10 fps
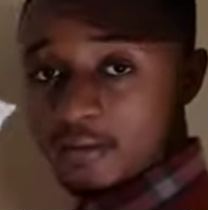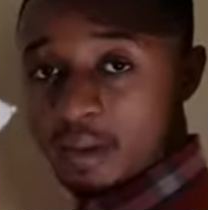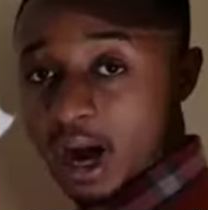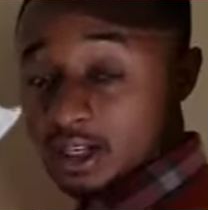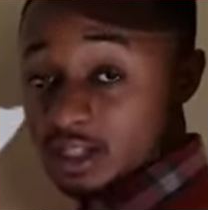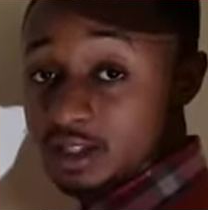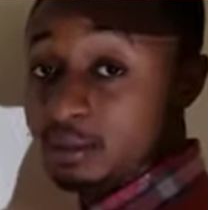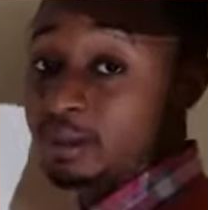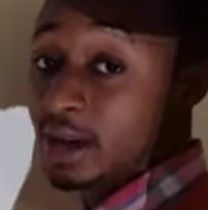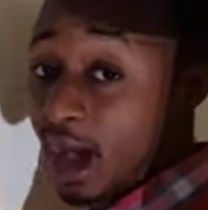
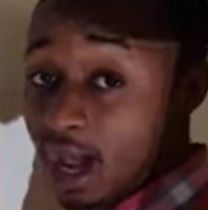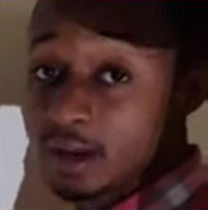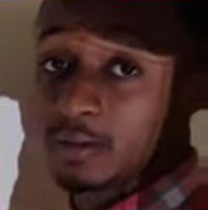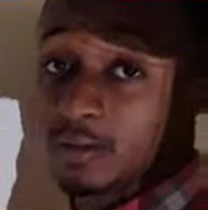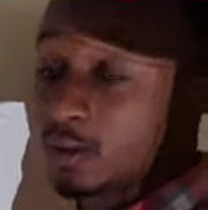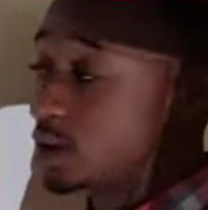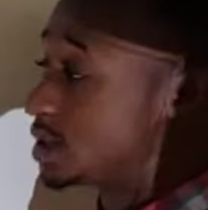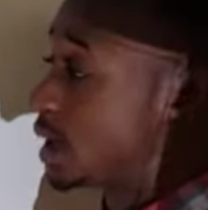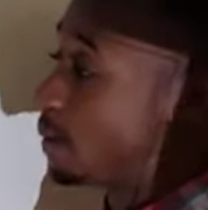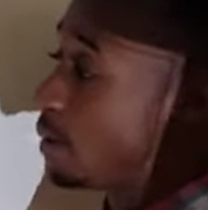past 9, for
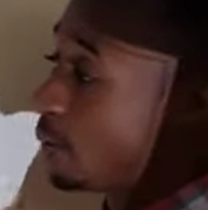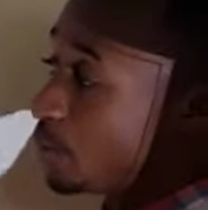example.